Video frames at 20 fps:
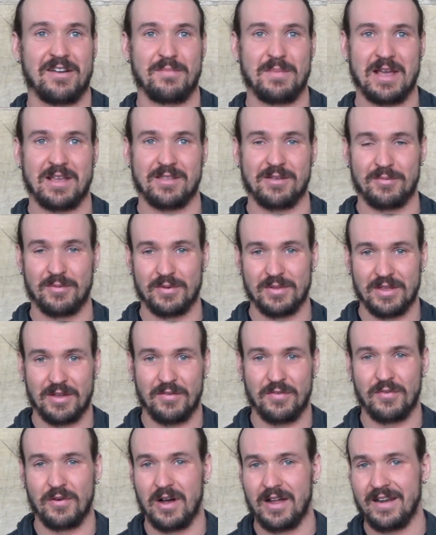of makes it really
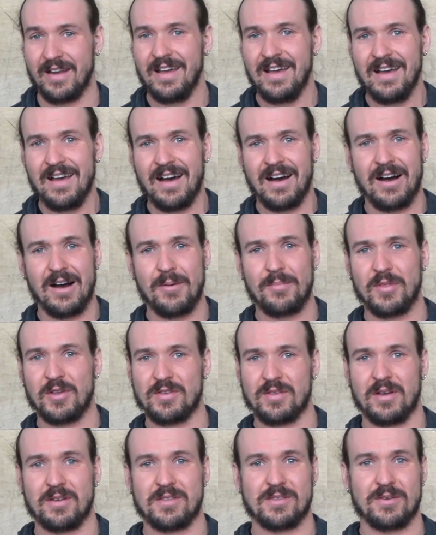fun.
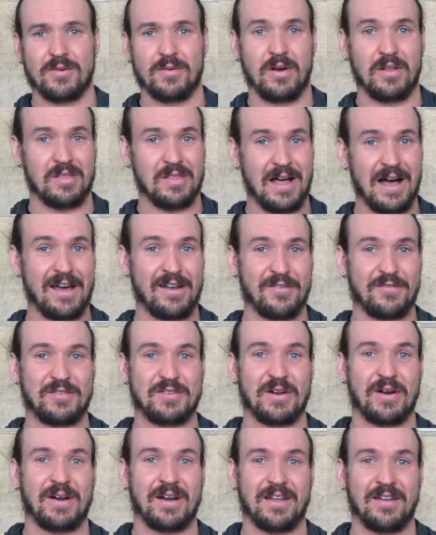There's also a lot of
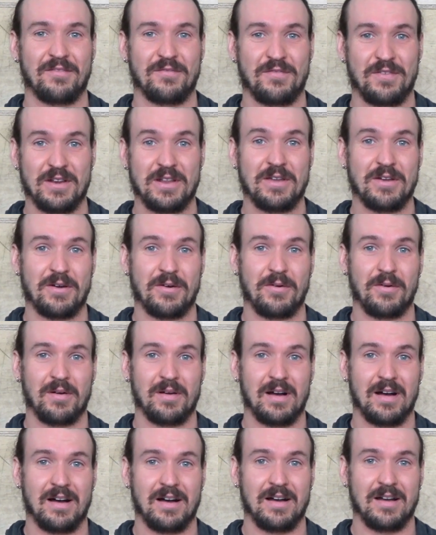dark video
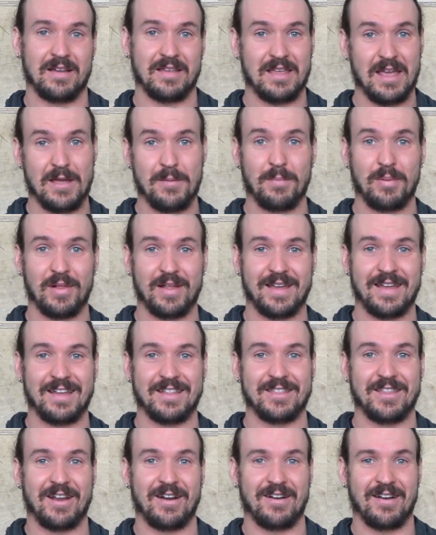gameplay
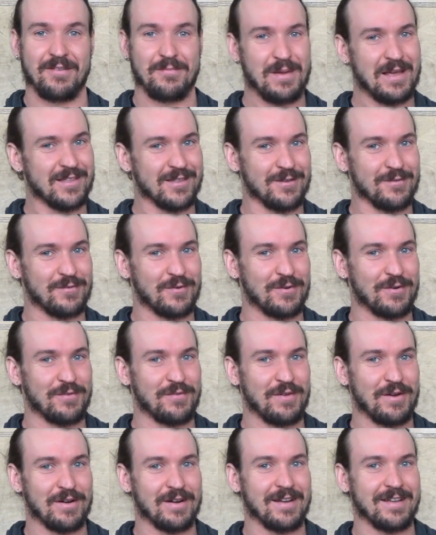in there. It makes it for a
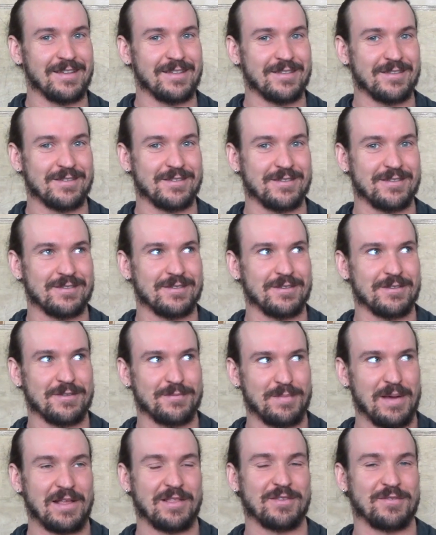very
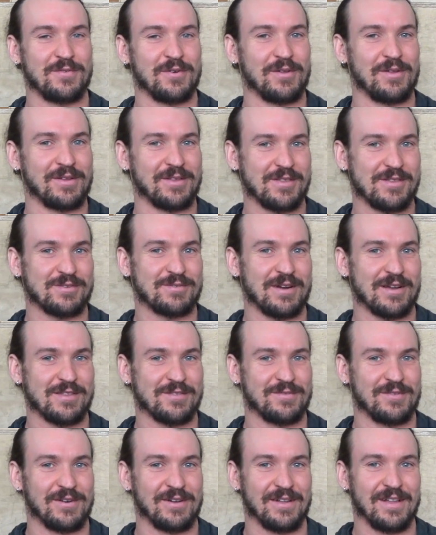suspenseful and
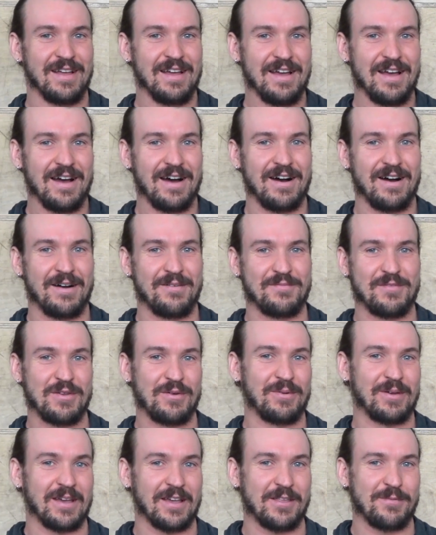stressful
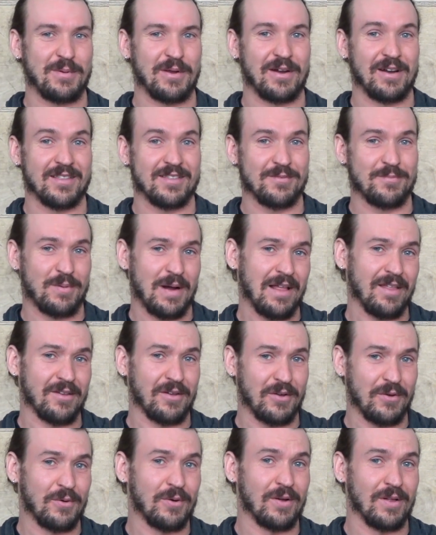viewing experience. It's probably
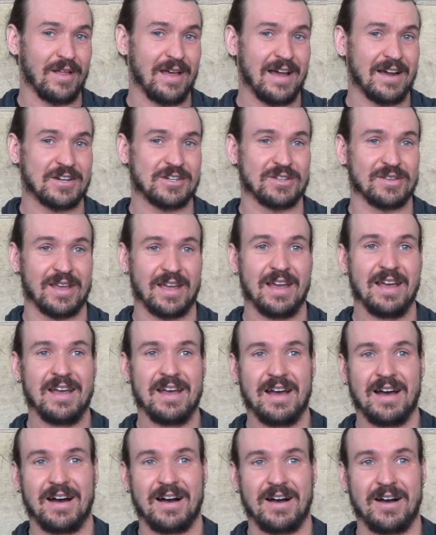cool, actually.
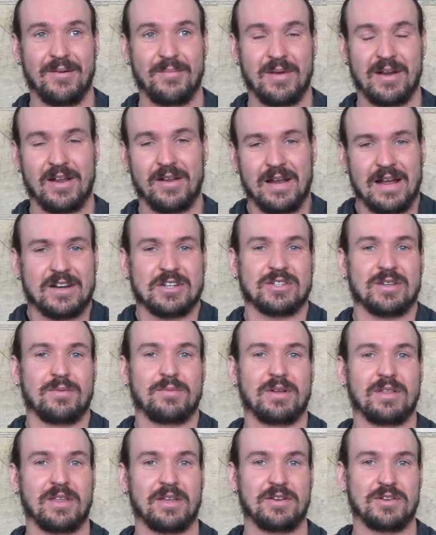And I actually
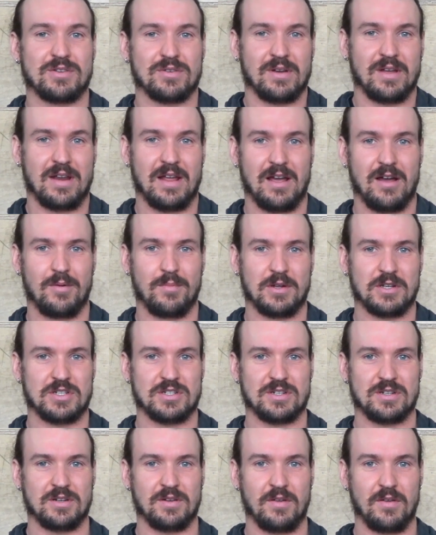really enjoyed how
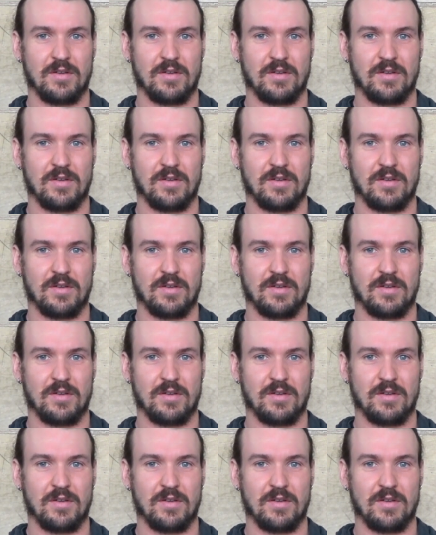much